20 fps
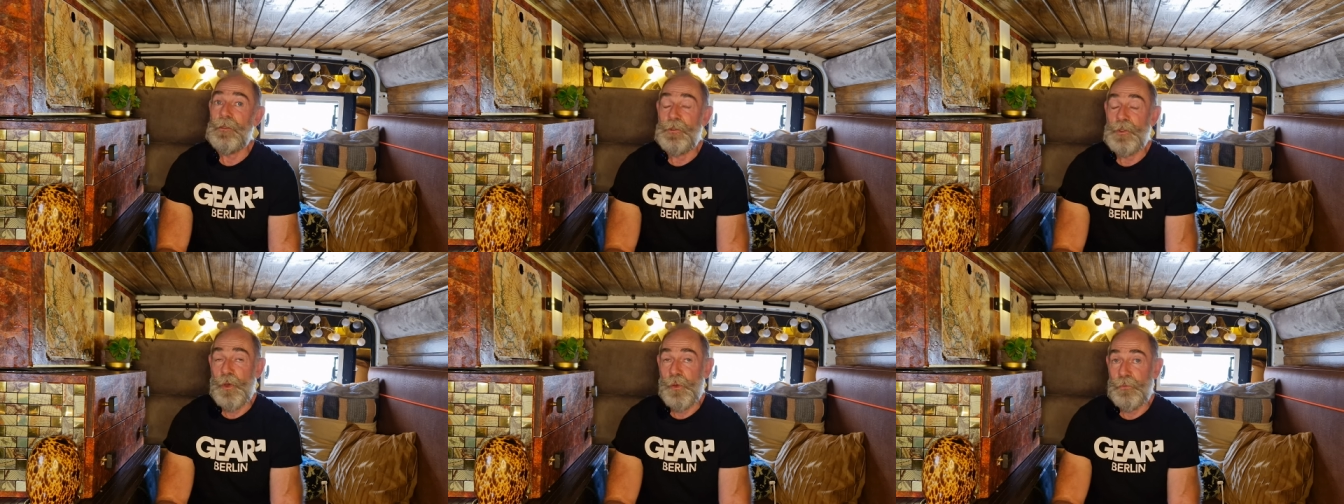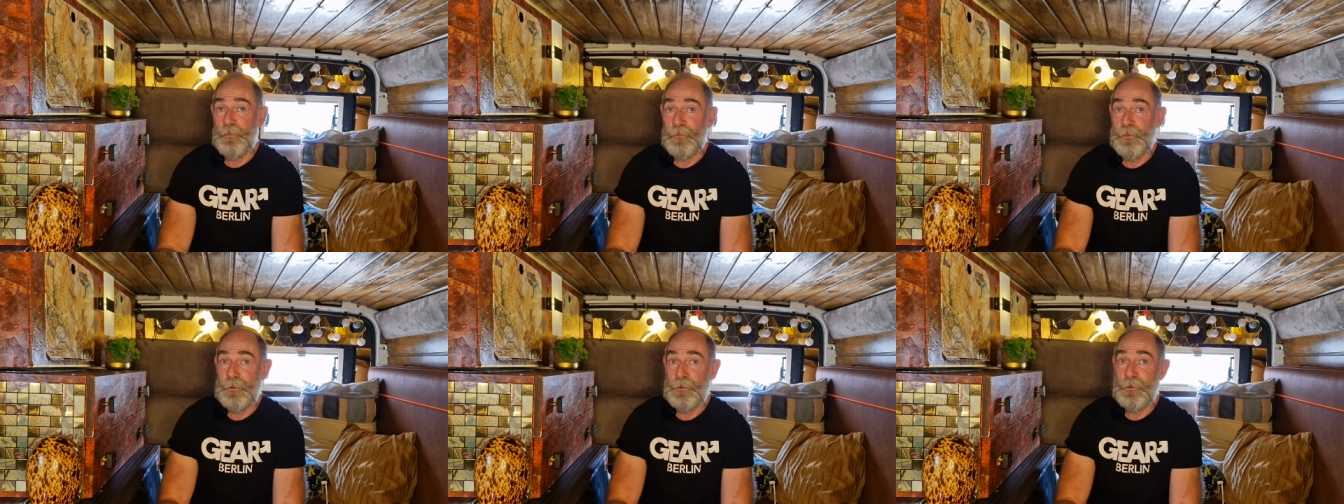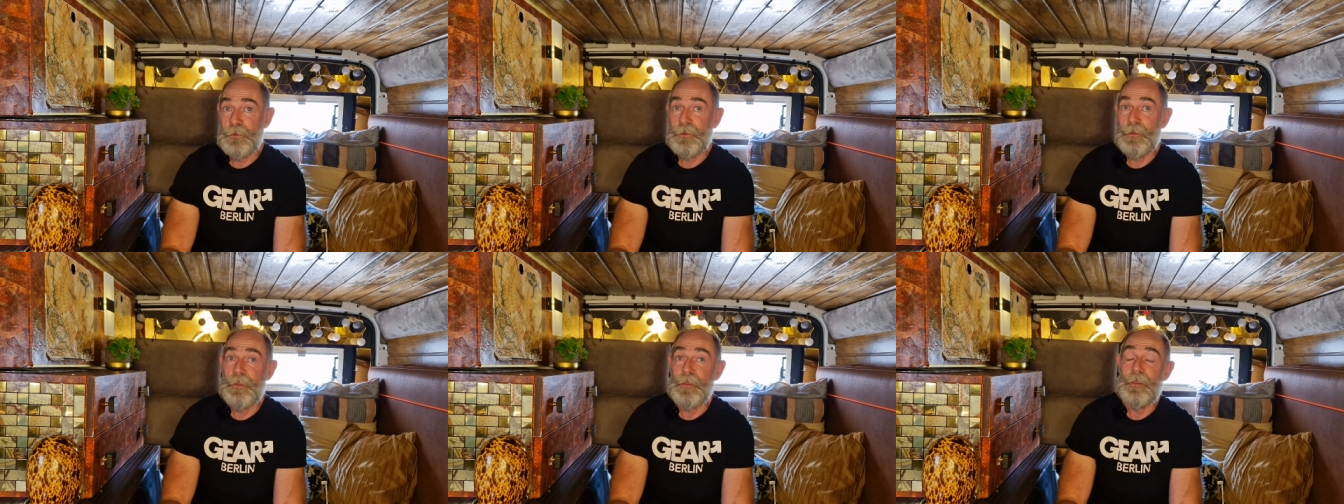
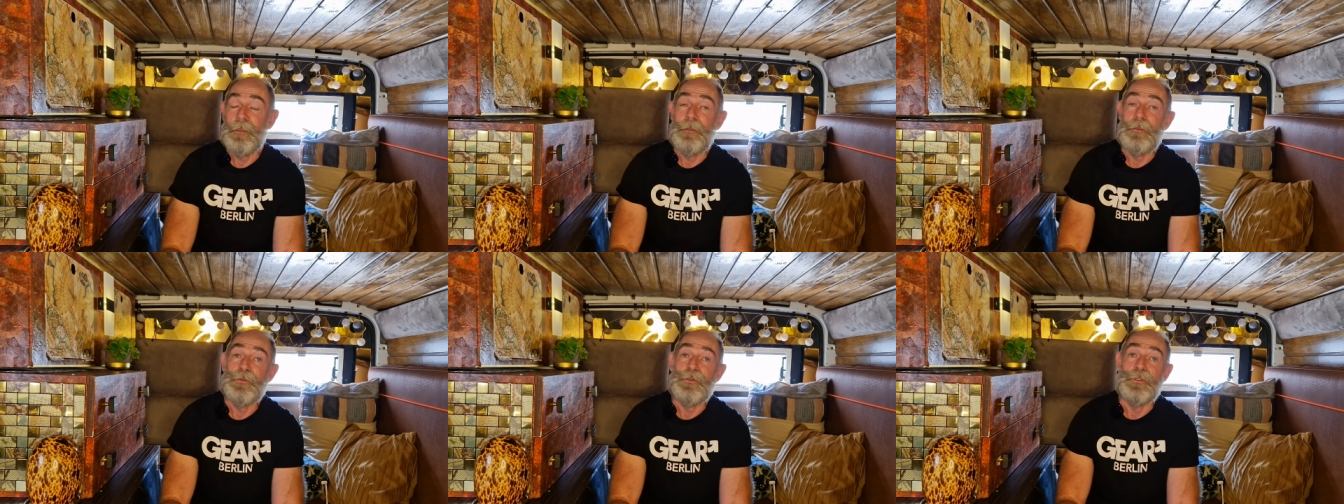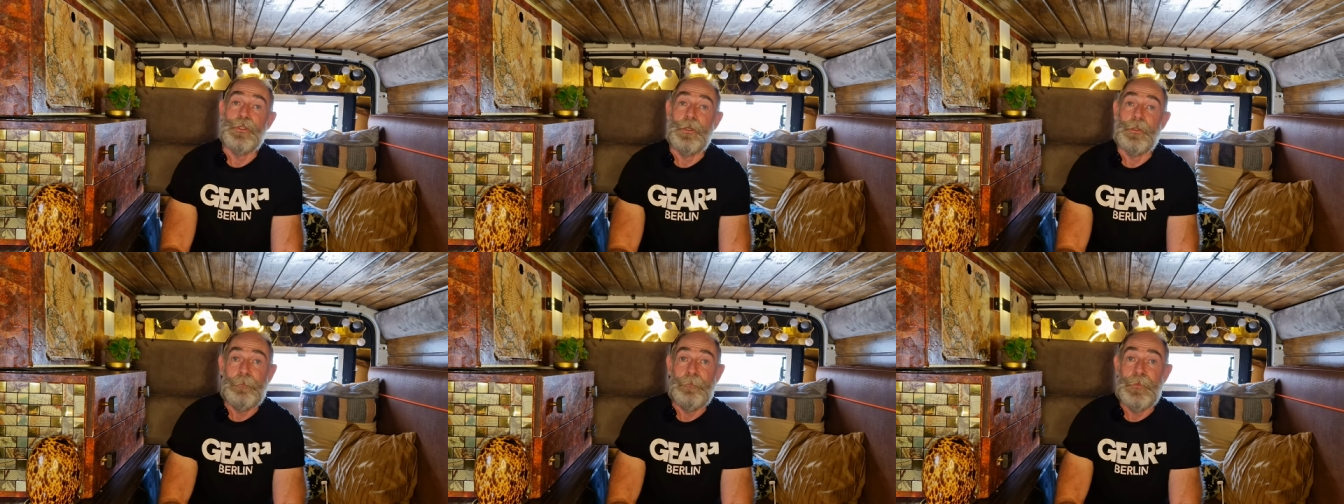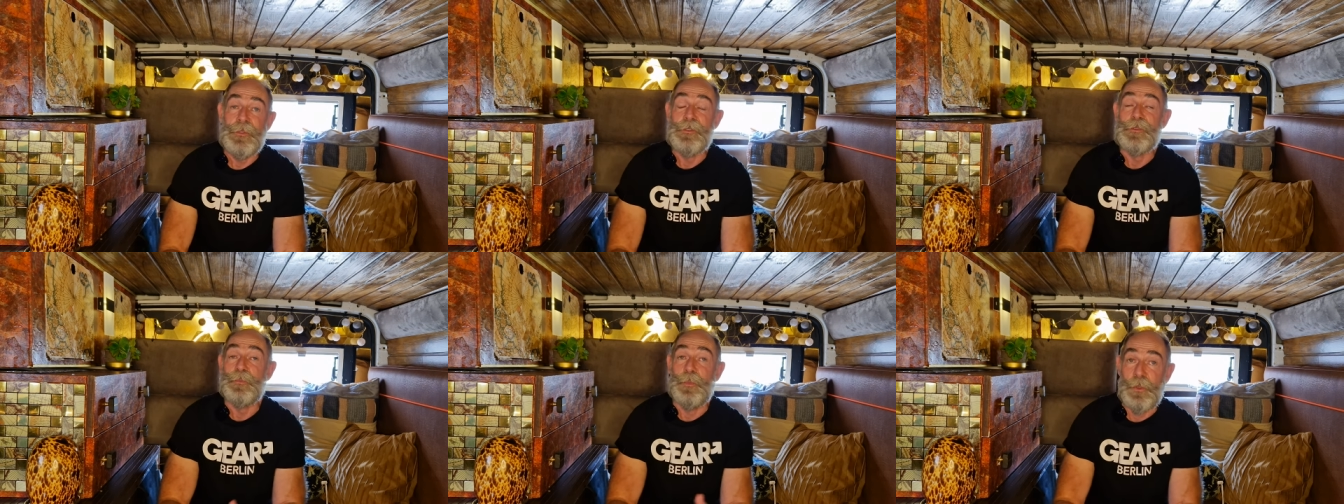novel
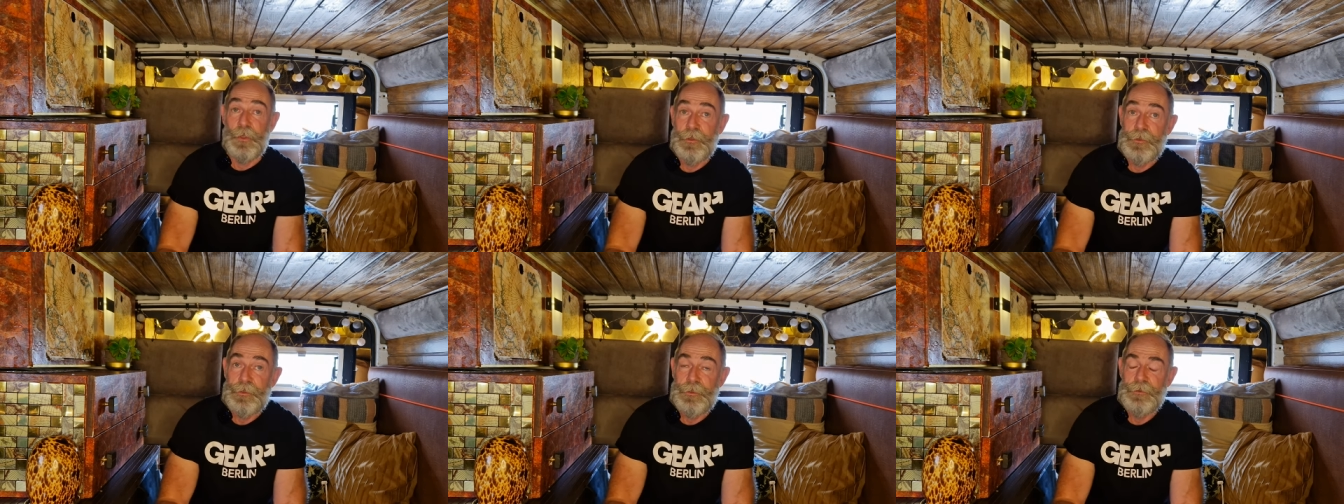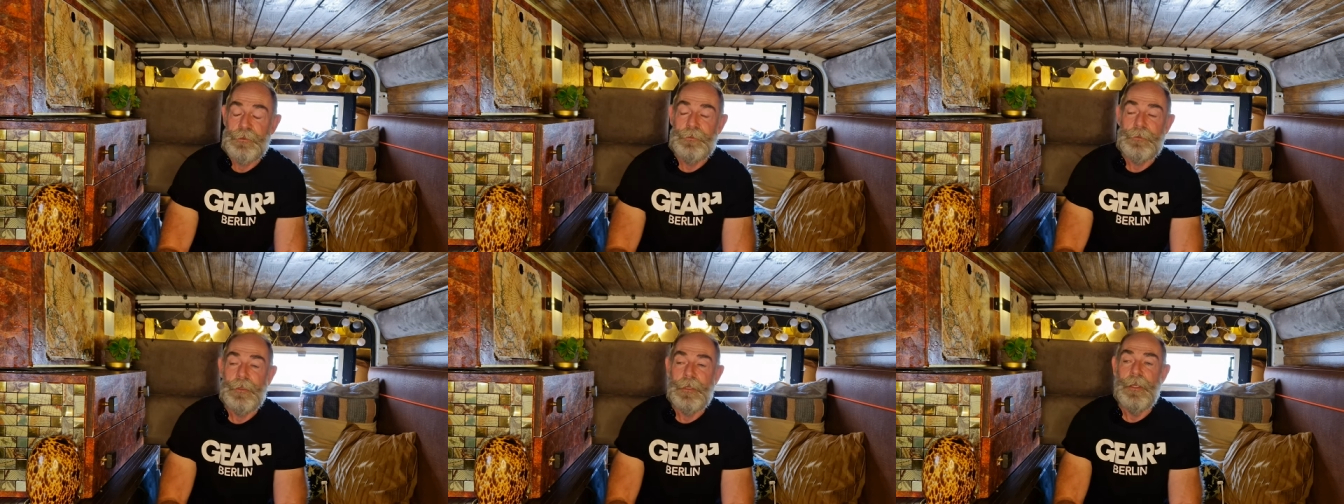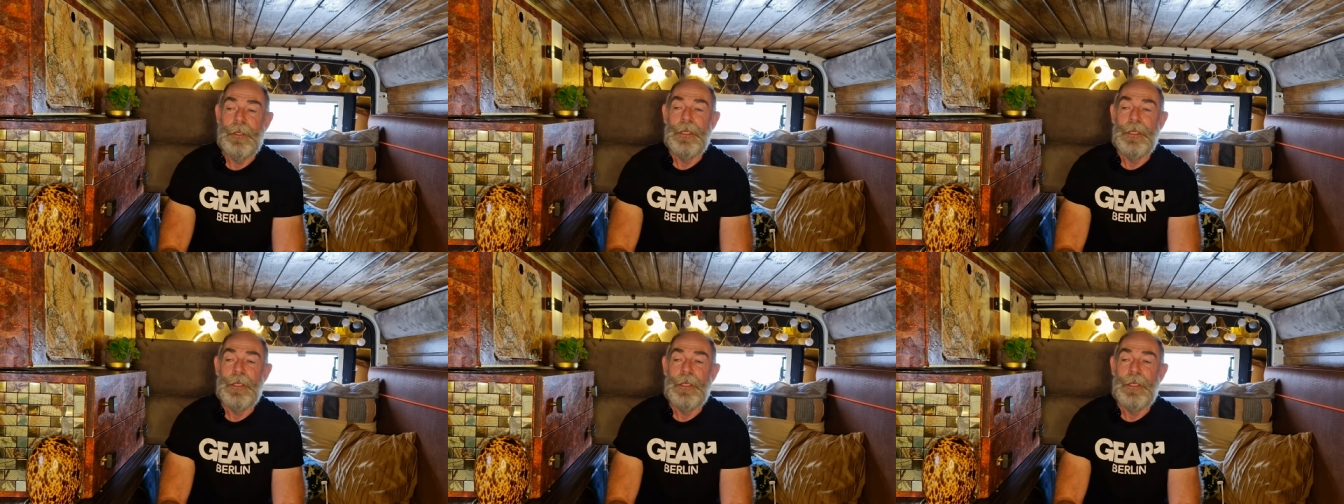turned this person